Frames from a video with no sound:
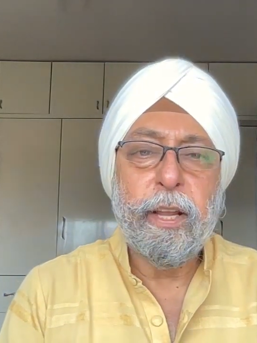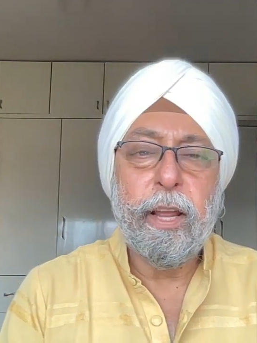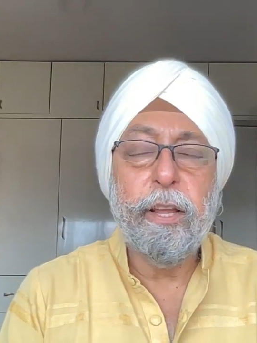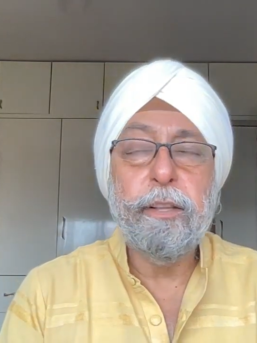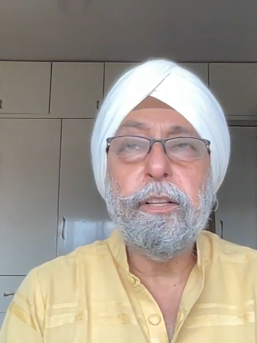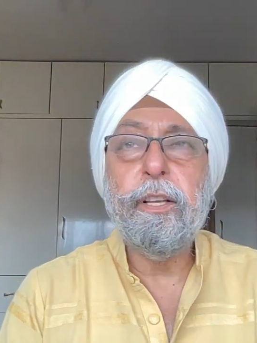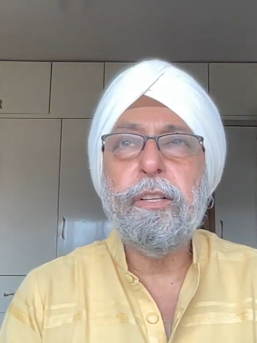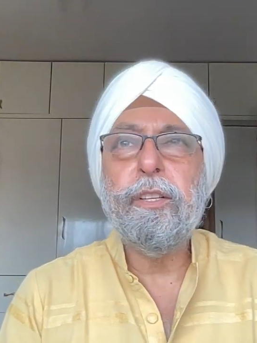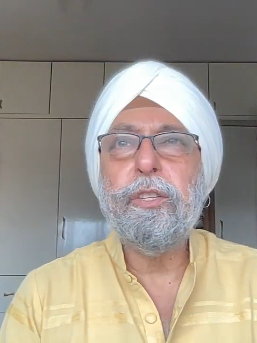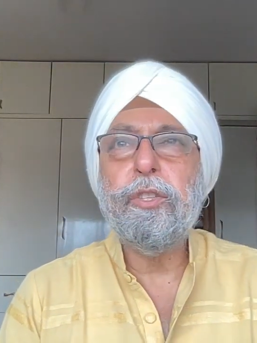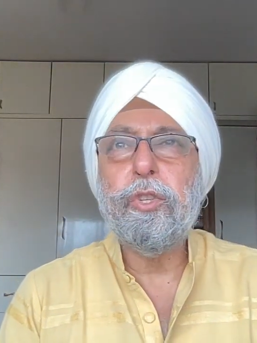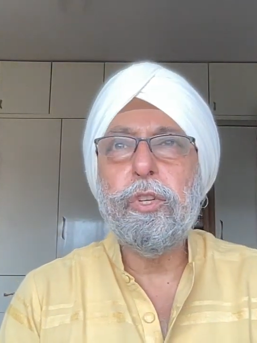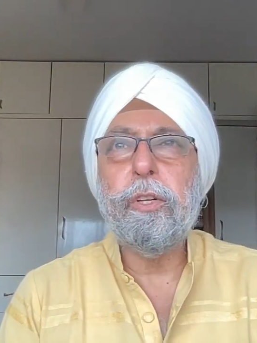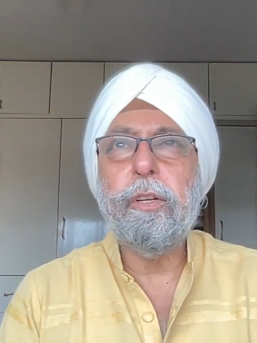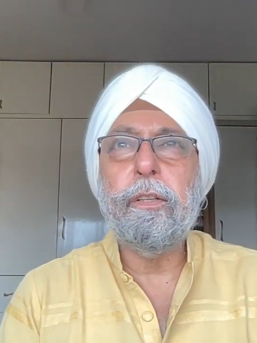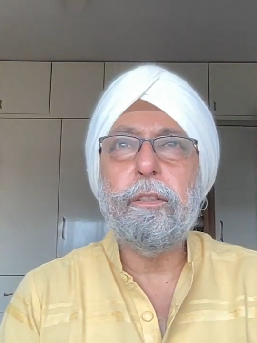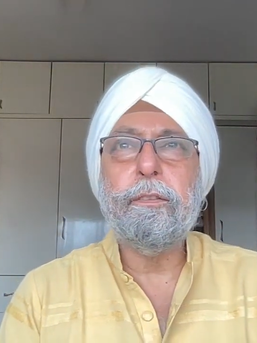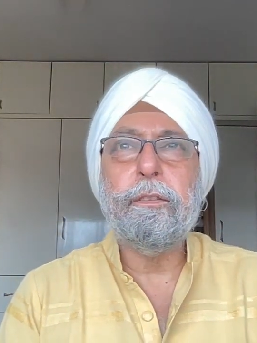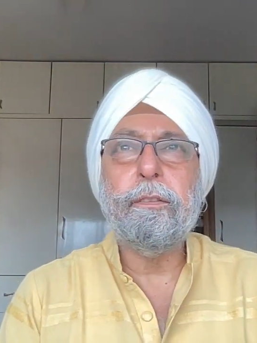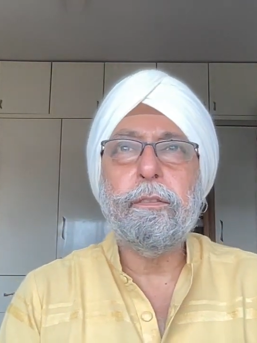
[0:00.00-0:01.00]
and there is
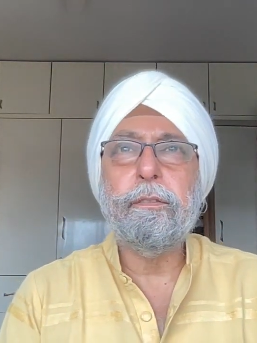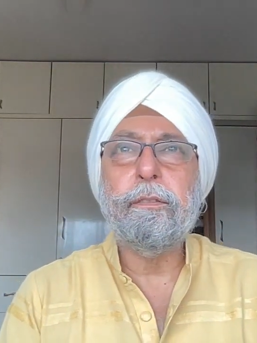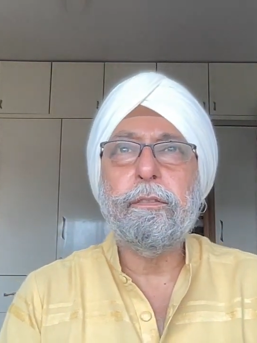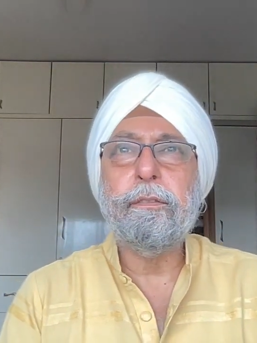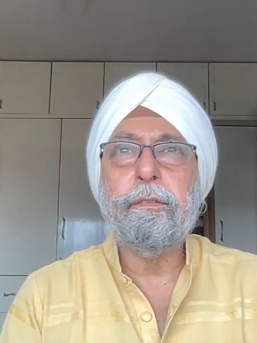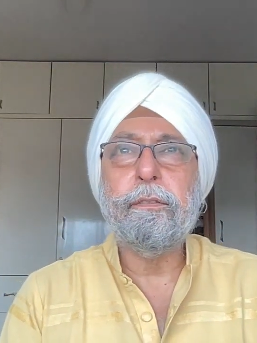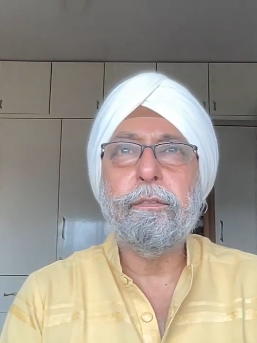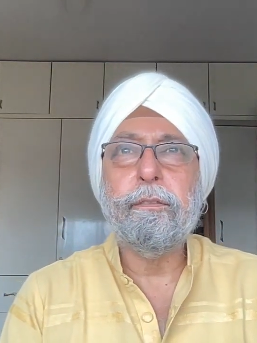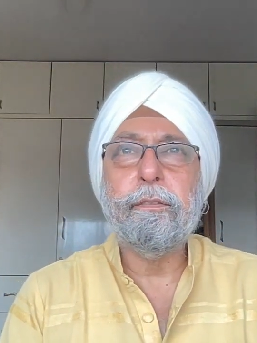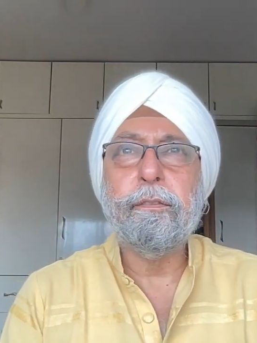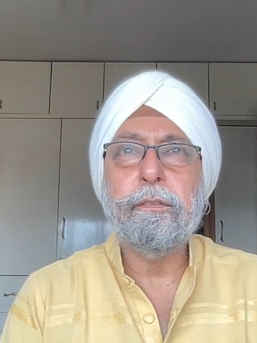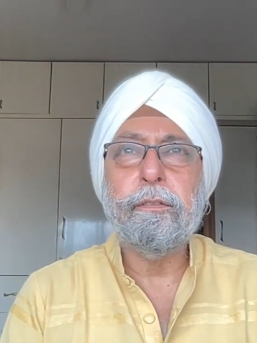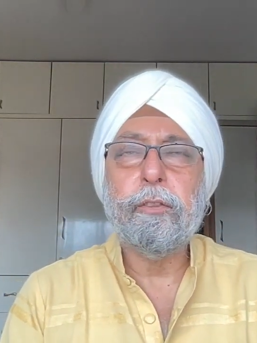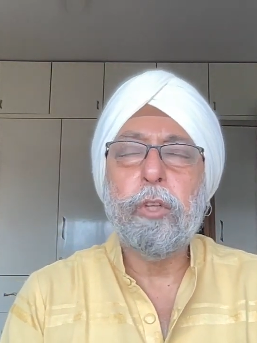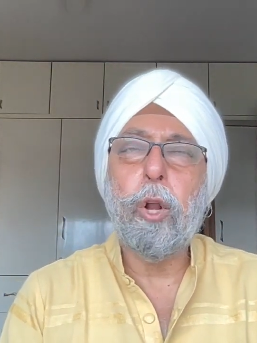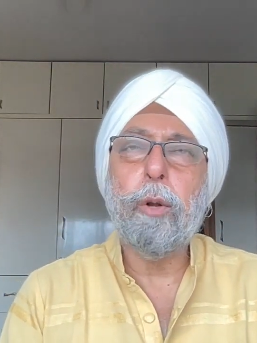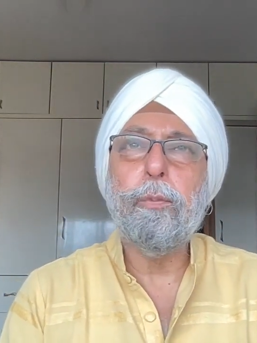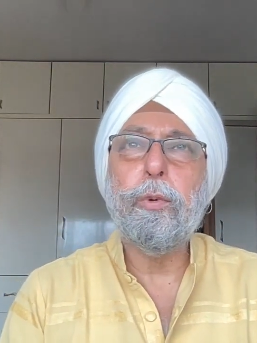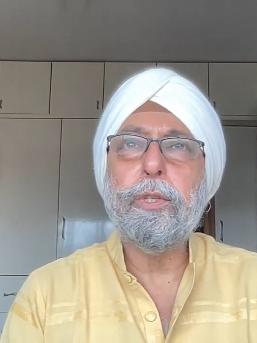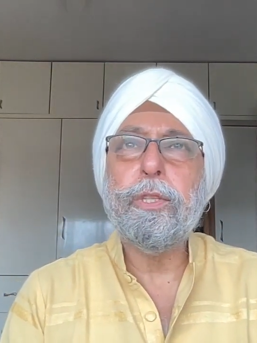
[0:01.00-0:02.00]
cheer
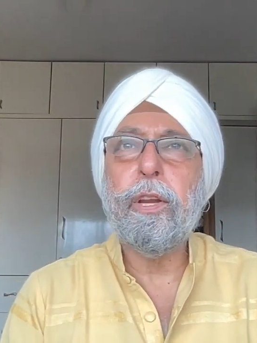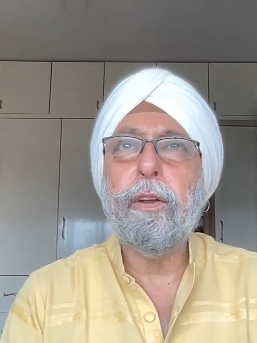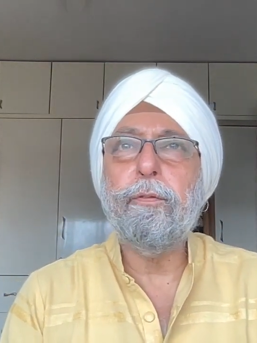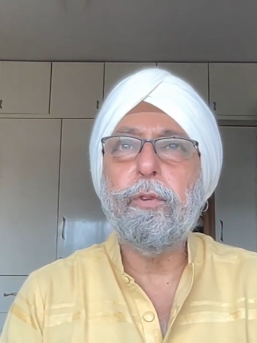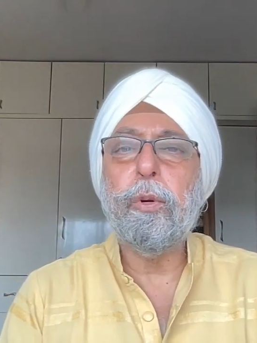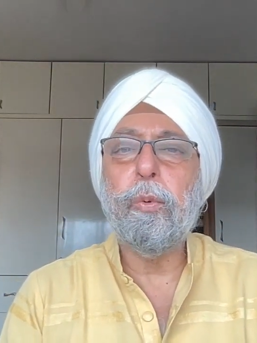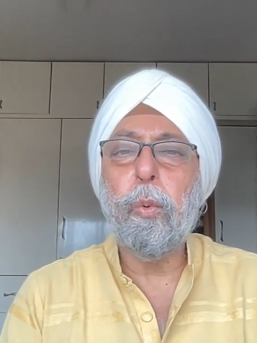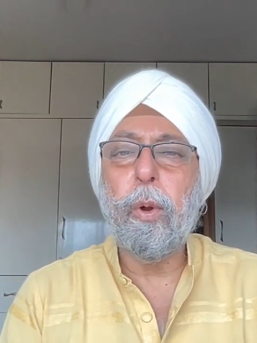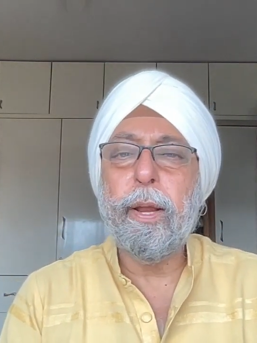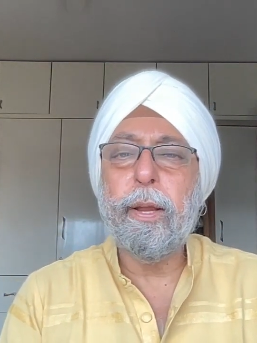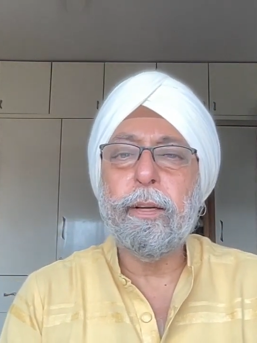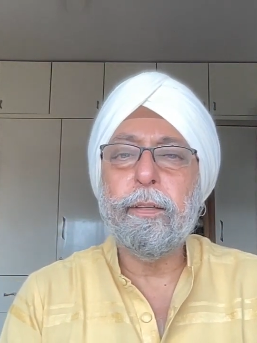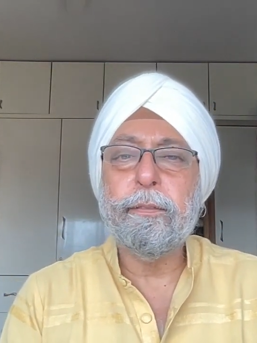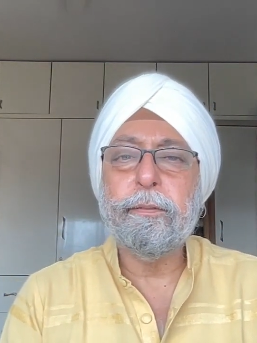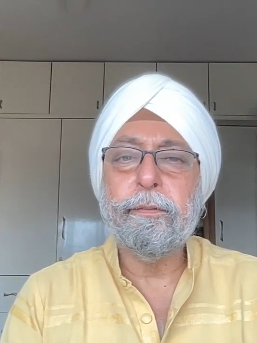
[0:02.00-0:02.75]
almost everywhere.